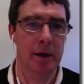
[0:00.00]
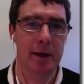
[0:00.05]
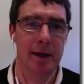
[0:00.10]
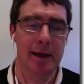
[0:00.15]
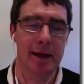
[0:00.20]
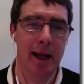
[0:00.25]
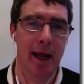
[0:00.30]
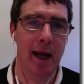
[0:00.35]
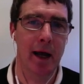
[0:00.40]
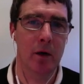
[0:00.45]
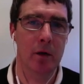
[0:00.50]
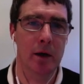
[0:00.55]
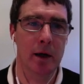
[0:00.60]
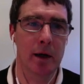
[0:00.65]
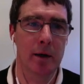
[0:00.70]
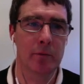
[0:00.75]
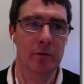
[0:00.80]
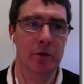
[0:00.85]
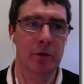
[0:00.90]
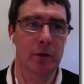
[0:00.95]
Now
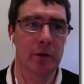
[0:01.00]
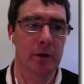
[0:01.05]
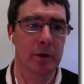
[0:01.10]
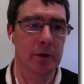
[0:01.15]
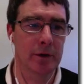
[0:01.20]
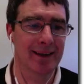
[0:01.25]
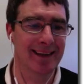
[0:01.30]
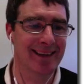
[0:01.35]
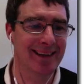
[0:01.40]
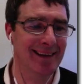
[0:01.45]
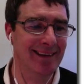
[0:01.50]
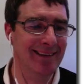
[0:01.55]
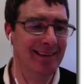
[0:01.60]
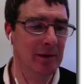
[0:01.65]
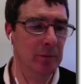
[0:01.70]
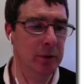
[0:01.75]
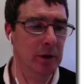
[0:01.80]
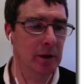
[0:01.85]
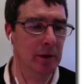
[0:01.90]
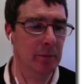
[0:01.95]
comes the
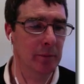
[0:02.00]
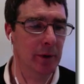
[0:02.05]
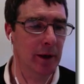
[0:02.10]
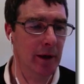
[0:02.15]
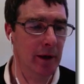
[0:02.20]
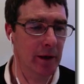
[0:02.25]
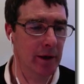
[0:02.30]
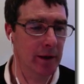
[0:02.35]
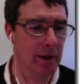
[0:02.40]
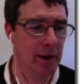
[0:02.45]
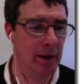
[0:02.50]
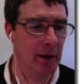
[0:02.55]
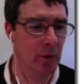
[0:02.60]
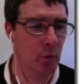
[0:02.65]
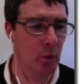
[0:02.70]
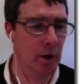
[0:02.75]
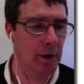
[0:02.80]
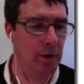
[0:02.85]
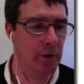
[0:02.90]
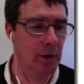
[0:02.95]
discipline part, and
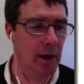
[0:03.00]
what you